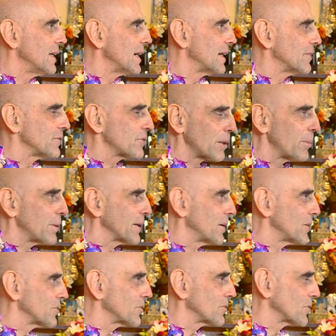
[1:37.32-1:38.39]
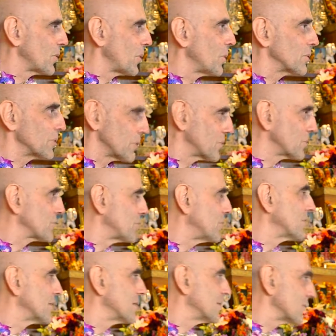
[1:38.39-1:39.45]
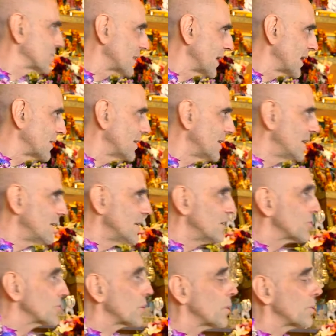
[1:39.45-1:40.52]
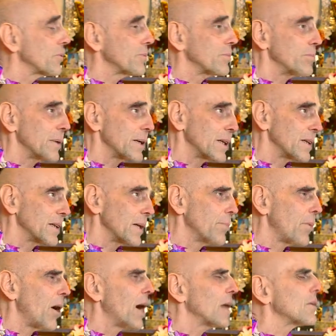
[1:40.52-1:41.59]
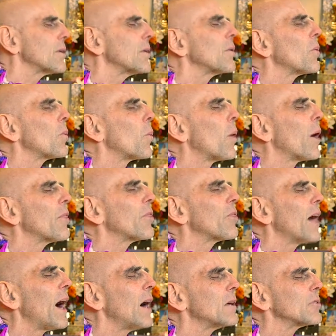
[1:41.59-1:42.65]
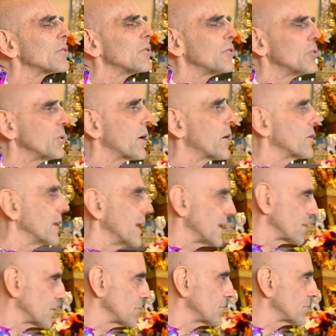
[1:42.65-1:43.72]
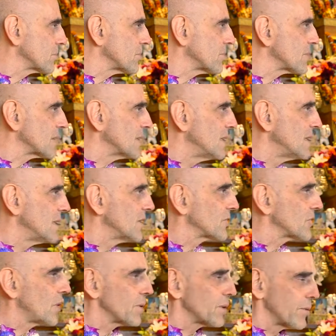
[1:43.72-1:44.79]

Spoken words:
and if somebody else's gold, you'll just turn it into sand. So at the beginning, they bought 1,200 acres. It's called the